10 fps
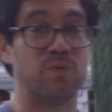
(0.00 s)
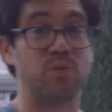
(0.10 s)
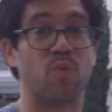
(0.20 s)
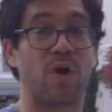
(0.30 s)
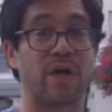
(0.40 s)

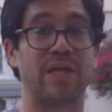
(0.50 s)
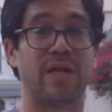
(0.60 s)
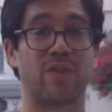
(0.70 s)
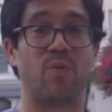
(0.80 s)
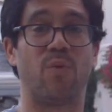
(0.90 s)
was walking
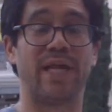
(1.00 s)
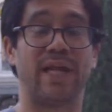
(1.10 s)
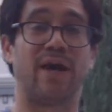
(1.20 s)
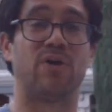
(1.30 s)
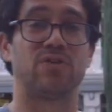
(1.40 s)
out of the White
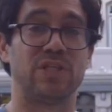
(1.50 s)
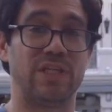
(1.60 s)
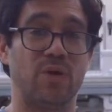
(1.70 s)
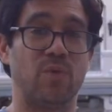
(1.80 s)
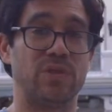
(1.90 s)
House,
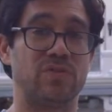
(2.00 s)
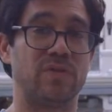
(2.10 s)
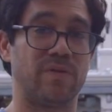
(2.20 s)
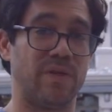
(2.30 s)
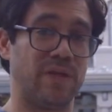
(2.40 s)
and it was
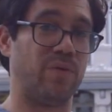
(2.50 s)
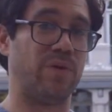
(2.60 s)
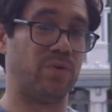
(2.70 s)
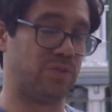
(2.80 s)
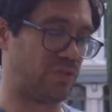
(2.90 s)

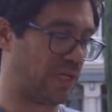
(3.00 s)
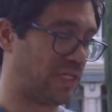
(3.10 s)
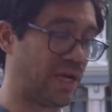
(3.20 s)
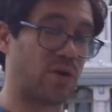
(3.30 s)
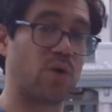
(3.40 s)

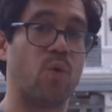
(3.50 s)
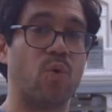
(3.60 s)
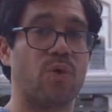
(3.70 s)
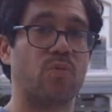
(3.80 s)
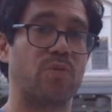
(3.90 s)
like down a
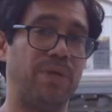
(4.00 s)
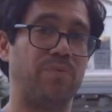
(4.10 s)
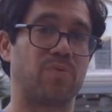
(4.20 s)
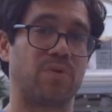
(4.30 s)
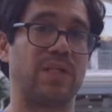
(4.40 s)
corridor where
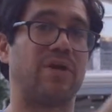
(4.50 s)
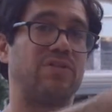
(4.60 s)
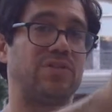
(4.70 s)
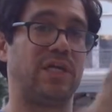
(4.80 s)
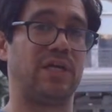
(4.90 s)
people were allowed
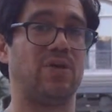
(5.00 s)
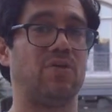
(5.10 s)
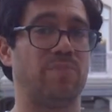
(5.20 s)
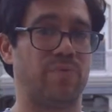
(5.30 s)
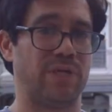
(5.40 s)
to say hello
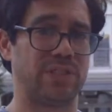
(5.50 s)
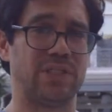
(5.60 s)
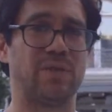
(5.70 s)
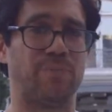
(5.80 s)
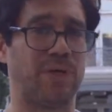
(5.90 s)
to the
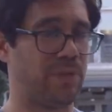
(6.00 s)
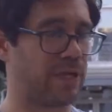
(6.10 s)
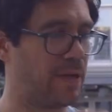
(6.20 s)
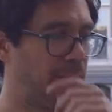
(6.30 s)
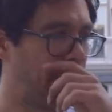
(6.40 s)
president, the
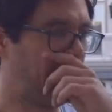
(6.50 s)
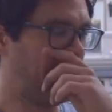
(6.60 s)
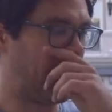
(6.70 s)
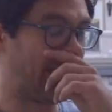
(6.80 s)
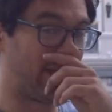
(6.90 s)
public.
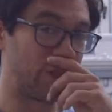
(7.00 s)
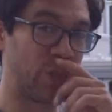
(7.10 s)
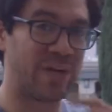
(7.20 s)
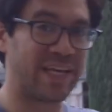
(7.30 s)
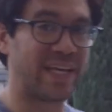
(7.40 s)
And he was
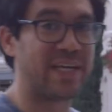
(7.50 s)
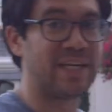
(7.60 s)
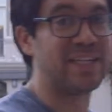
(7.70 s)
going to get in